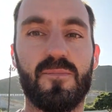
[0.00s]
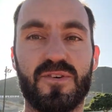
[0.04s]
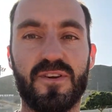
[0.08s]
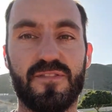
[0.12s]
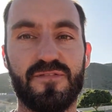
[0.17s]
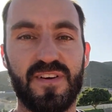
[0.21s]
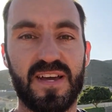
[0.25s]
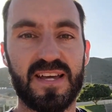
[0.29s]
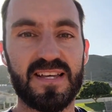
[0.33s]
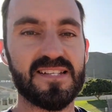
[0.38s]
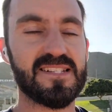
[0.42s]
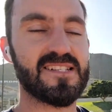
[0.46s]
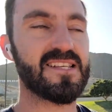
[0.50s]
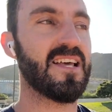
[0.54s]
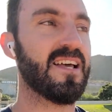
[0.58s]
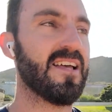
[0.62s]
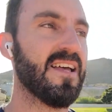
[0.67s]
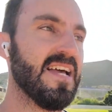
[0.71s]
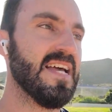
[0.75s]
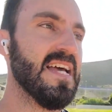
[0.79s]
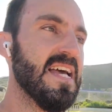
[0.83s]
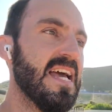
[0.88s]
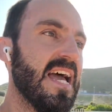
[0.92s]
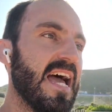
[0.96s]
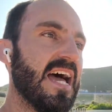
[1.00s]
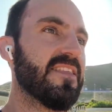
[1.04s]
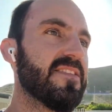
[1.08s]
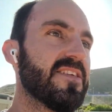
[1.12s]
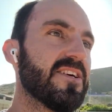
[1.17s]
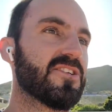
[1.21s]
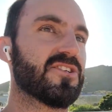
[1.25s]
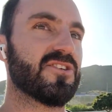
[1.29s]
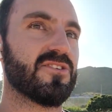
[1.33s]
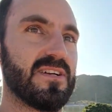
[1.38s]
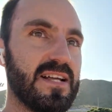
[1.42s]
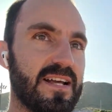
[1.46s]
your face, and
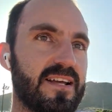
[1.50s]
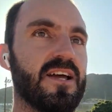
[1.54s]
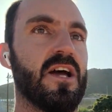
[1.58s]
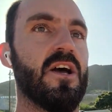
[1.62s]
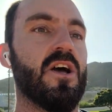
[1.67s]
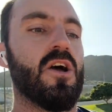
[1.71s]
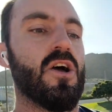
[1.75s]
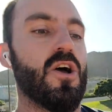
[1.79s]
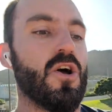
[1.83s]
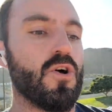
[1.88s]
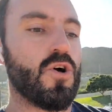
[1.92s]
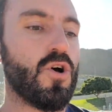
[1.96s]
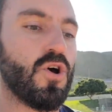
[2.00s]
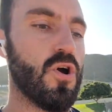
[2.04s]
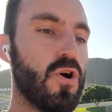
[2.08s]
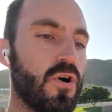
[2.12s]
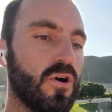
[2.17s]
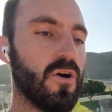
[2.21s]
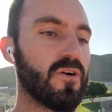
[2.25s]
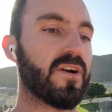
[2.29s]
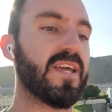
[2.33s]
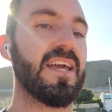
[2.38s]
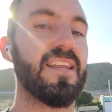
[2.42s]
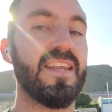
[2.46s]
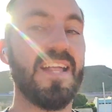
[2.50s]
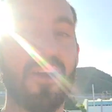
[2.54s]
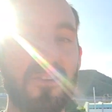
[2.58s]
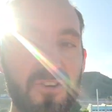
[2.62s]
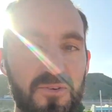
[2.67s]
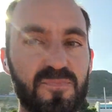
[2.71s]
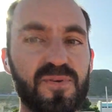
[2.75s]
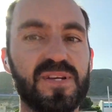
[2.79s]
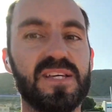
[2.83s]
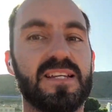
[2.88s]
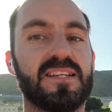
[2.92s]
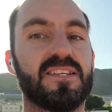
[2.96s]
that you're like, okay, now you're
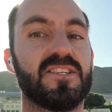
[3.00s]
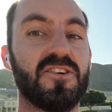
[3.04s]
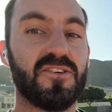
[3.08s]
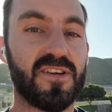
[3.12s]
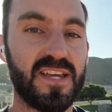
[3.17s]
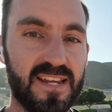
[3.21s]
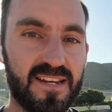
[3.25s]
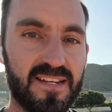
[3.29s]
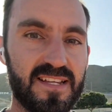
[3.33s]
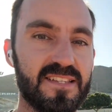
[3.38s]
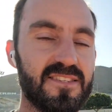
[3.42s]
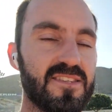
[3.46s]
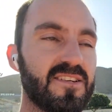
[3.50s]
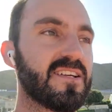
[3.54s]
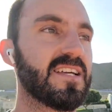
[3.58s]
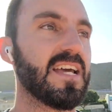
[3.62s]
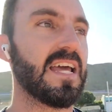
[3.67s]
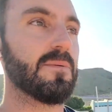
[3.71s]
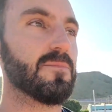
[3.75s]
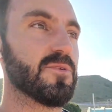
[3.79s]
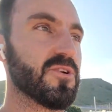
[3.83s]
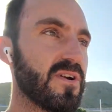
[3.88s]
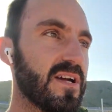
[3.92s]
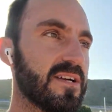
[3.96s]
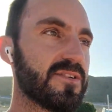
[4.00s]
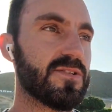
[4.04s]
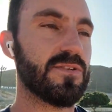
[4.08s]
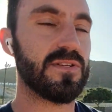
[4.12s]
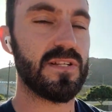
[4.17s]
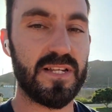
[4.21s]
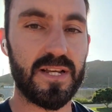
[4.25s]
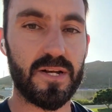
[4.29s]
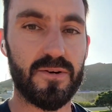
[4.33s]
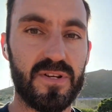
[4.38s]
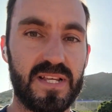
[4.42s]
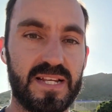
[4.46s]
breathing. You're getting into the game. You're entering
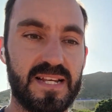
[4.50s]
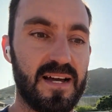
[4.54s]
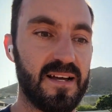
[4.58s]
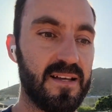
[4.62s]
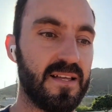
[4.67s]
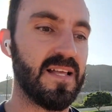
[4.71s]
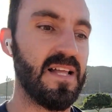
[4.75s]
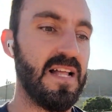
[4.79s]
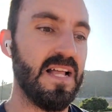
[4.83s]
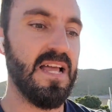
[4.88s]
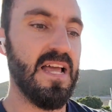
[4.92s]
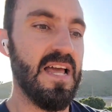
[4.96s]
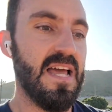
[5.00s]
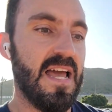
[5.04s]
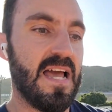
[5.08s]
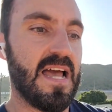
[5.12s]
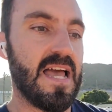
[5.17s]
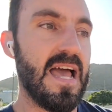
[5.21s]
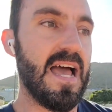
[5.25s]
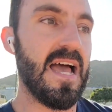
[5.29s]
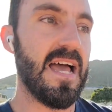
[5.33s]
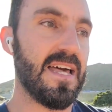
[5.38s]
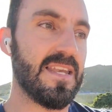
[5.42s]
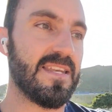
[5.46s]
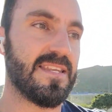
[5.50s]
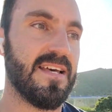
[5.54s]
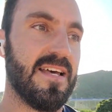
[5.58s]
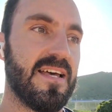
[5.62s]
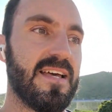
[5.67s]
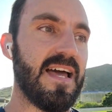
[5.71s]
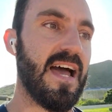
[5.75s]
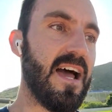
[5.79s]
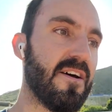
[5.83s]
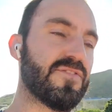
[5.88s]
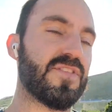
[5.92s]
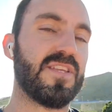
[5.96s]
the arena. And
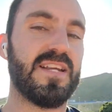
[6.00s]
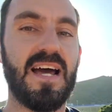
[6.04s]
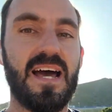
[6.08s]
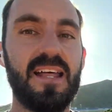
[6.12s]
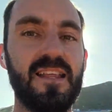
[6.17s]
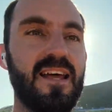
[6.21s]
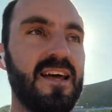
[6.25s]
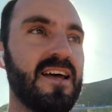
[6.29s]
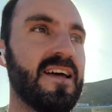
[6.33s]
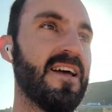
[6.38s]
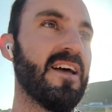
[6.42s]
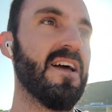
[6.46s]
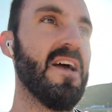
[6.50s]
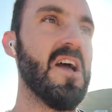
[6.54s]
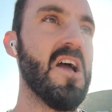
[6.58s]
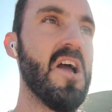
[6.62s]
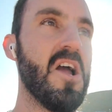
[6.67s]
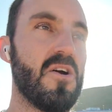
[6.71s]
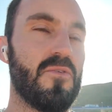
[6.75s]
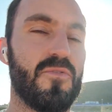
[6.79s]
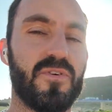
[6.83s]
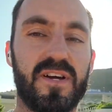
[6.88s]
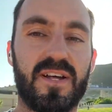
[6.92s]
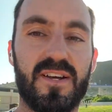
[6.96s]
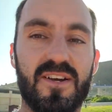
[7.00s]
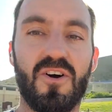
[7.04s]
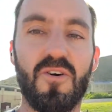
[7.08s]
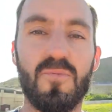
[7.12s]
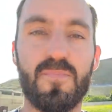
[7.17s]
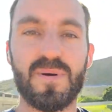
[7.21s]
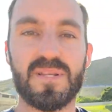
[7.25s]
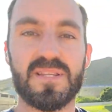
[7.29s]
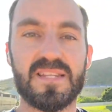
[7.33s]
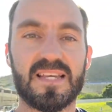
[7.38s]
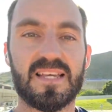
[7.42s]
after that, we're going to open the